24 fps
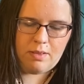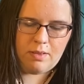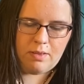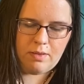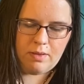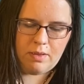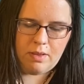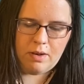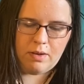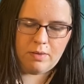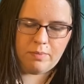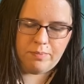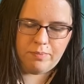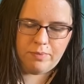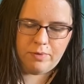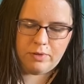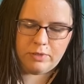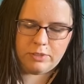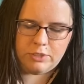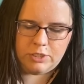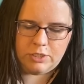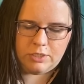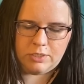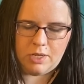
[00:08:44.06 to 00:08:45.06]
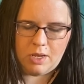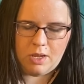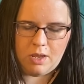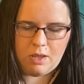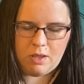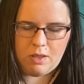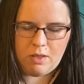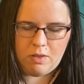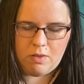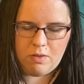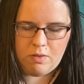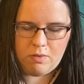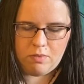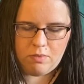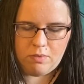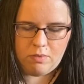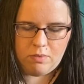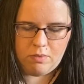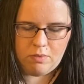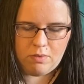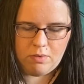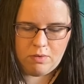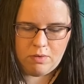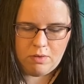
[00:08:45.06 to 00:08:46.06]
I'm gonna push it down,
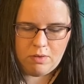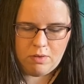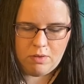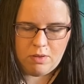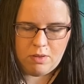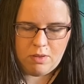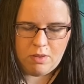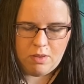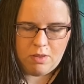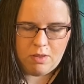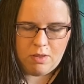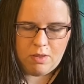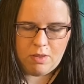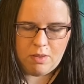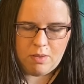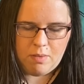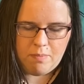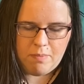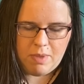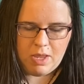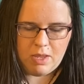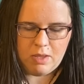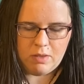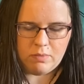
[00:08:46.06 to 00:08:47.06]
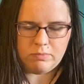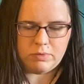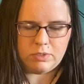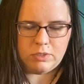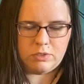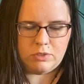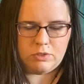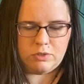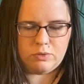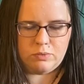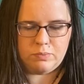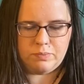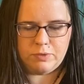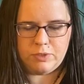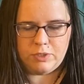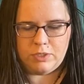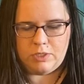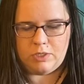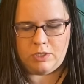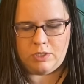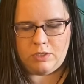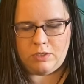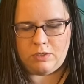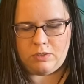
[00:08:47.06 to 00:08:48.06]
make them super
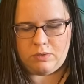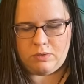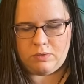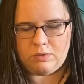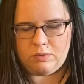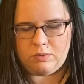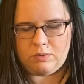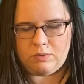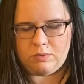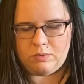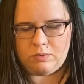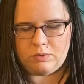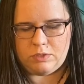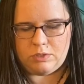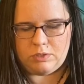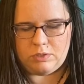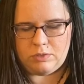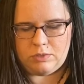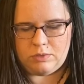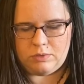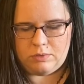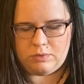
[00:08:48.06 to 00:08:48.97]
cute.